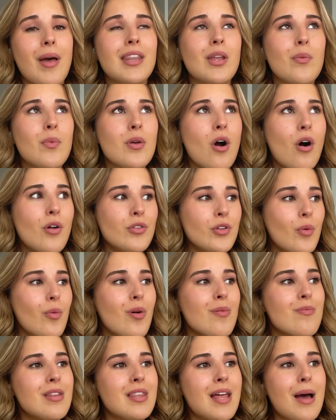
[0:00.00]
And then we all know
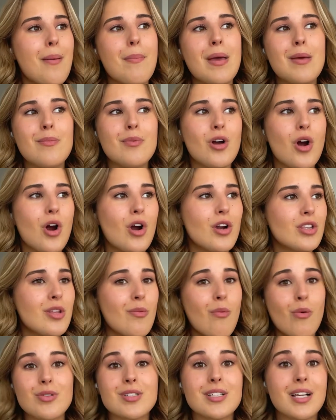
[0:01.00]
women that maybe aren't the
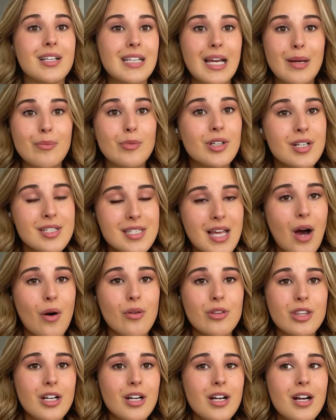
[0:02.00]
most glamorous
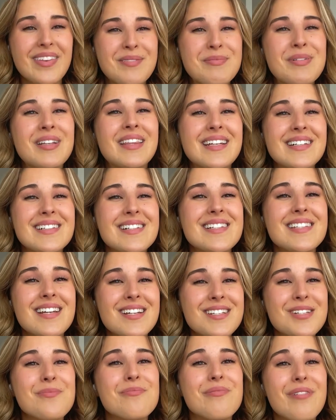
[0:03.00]
out there, but they're
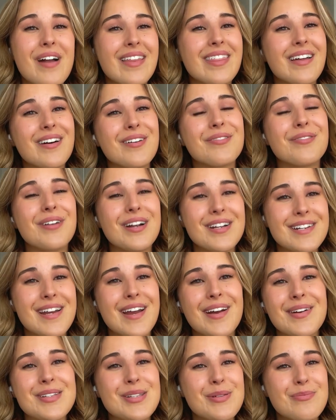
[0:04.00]
such a breath of fresh
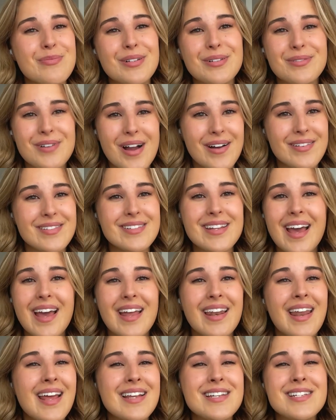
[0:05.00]
air to be around,
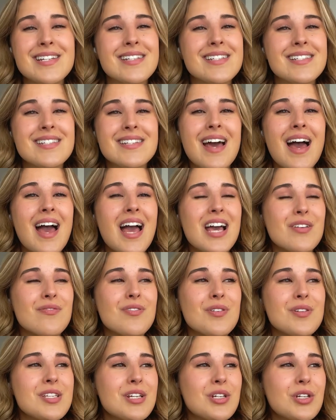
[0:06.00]
and it
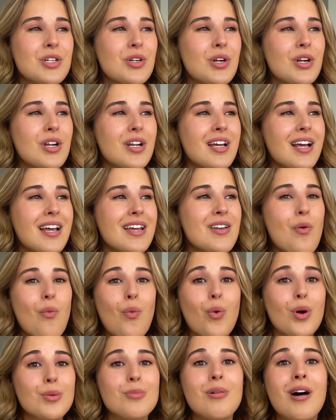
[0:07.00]
feels like you're in a
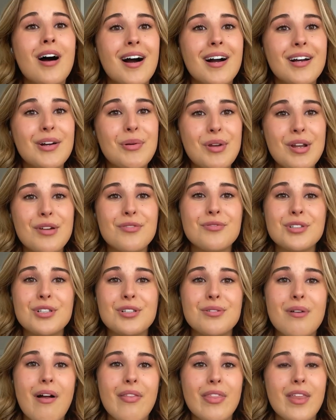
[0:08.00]
warm hug whenever
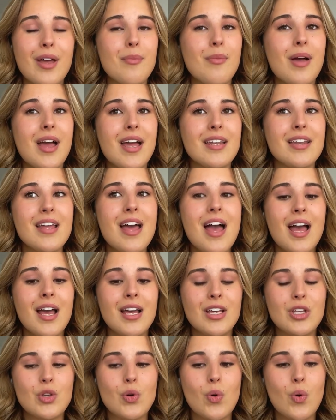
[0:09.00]
you're around them, and
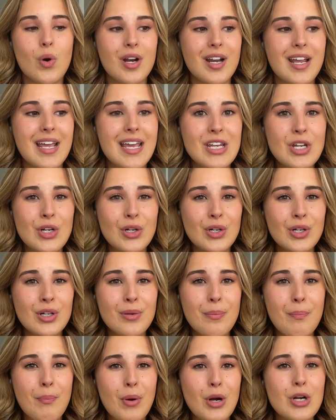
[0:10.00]
your
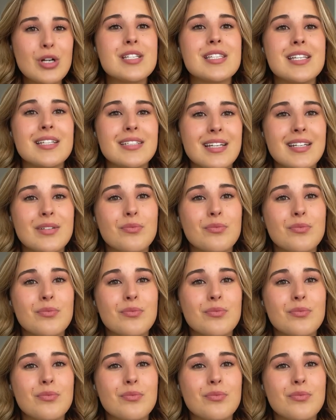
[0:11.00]
inner person can